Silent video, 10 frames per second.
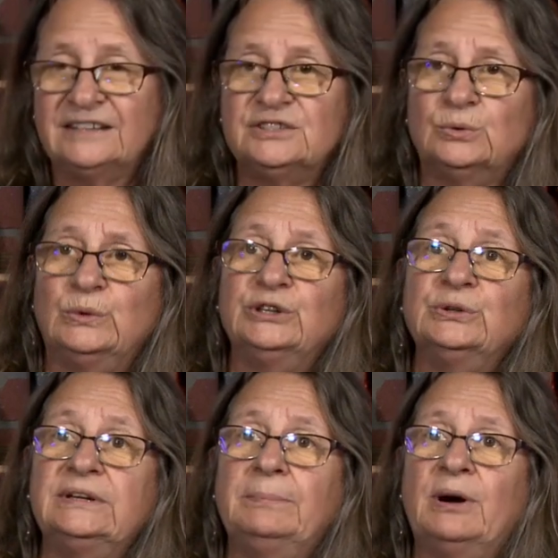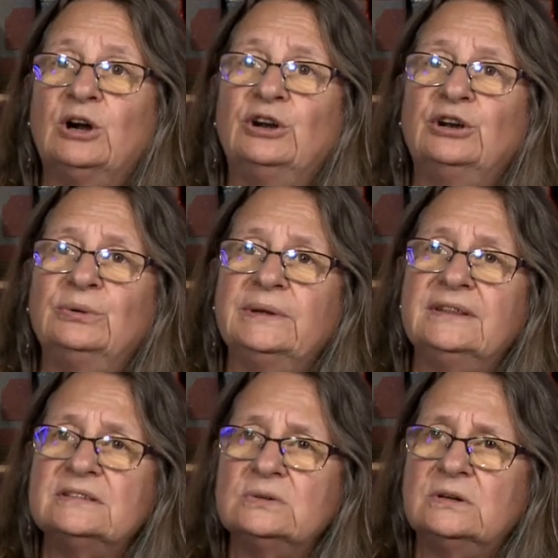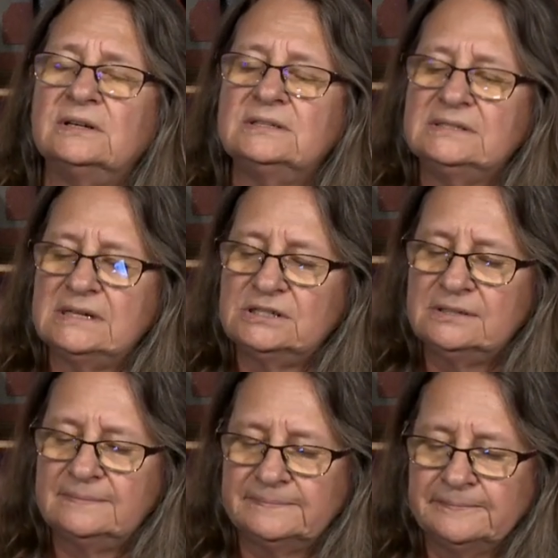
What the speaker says: really partner with this organization.